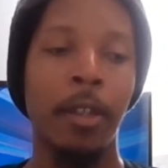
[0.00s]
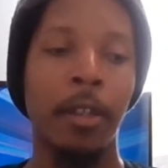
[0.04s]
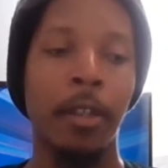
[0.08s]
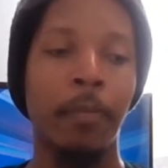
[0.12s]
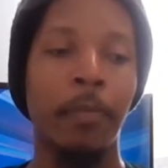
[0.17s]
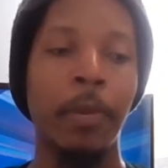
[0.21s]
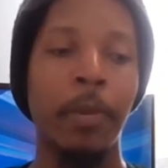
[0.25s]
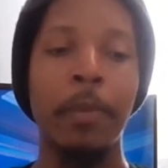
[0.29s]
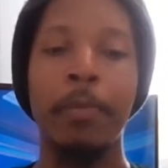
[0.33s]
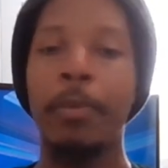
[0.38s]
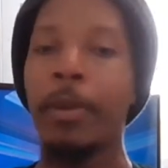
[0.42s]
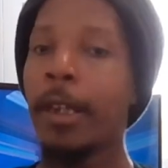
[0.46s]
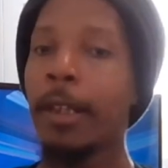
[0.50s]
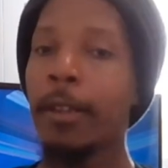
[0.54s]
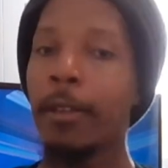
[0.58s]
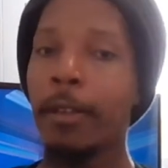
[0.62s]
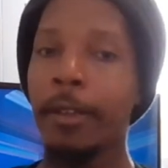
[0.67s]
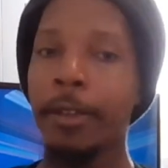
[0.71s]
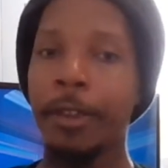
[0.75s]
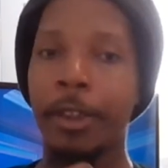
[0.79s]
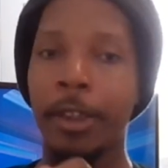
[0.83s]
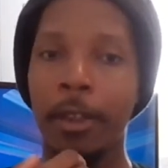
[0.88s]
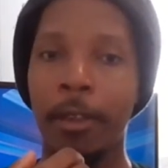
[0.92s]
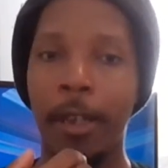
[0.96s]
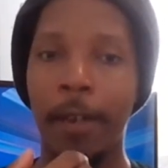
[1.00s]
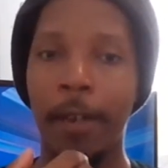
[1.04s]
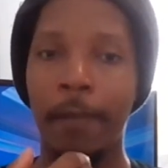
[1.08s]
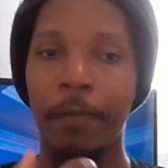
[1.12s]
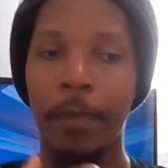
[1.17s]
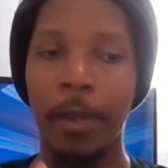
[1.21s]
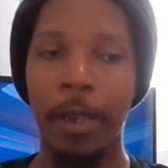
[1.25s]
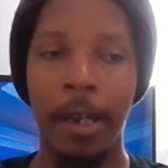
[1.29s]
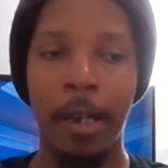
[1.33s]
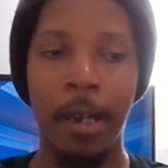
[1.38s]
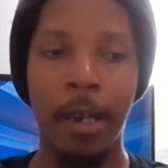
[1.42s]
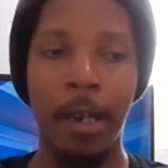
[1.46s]
the people that she left
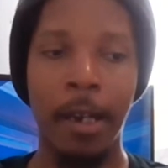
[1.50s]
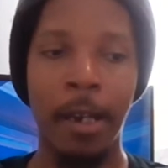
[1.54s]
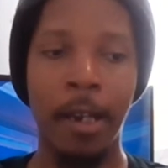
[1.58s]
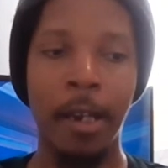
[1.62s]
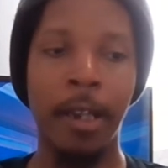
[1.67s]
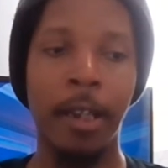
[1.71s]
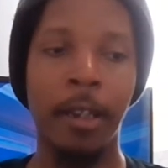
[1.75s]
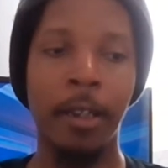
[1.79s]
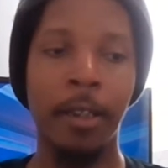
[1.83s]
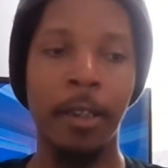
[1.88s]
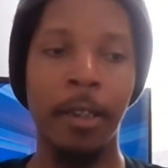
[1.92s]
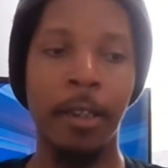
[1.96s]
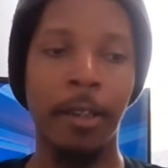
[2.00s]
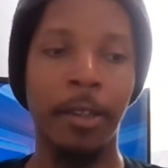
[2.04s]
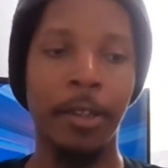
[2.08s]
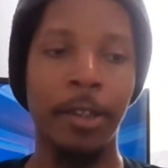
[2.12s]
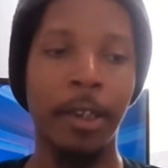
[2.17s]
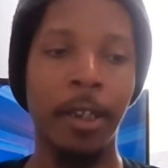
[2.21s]
behind and